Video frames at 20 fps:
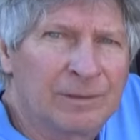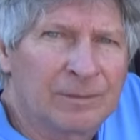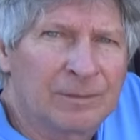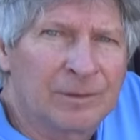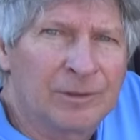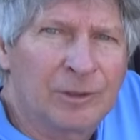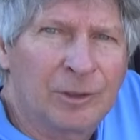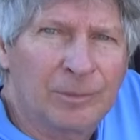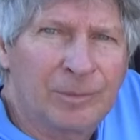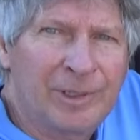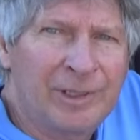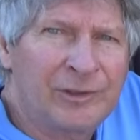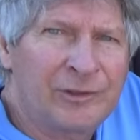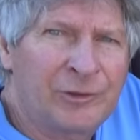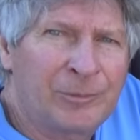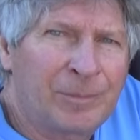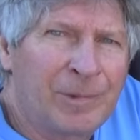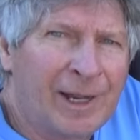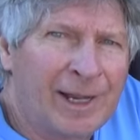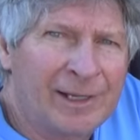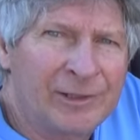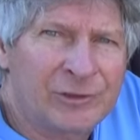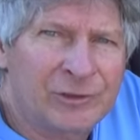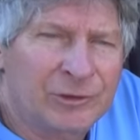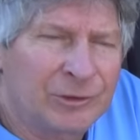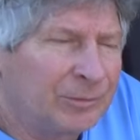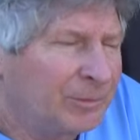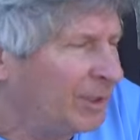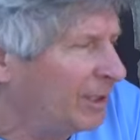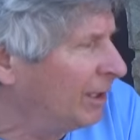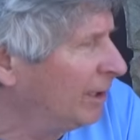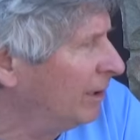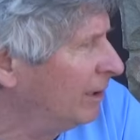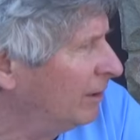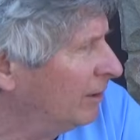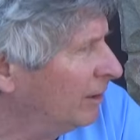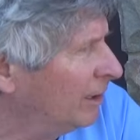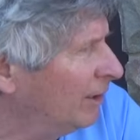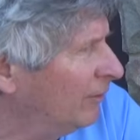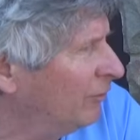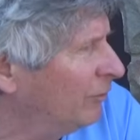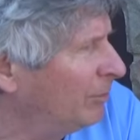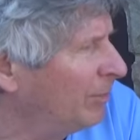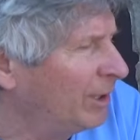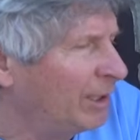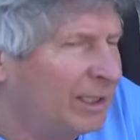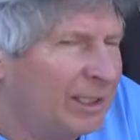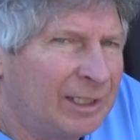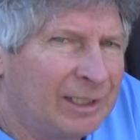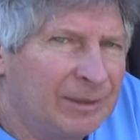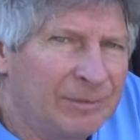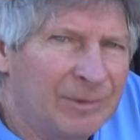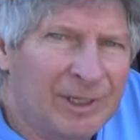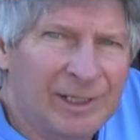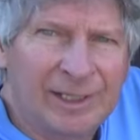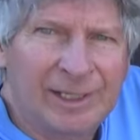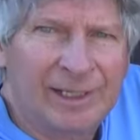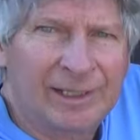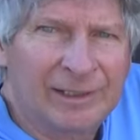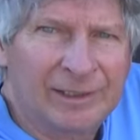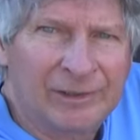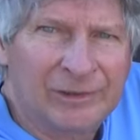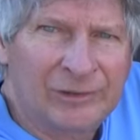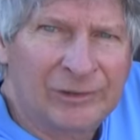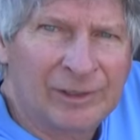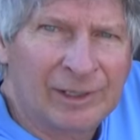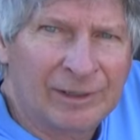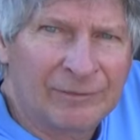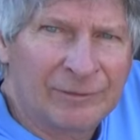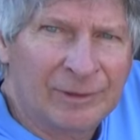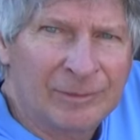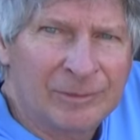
Well, nobody's sponsoring me or giving me any money on this stuff.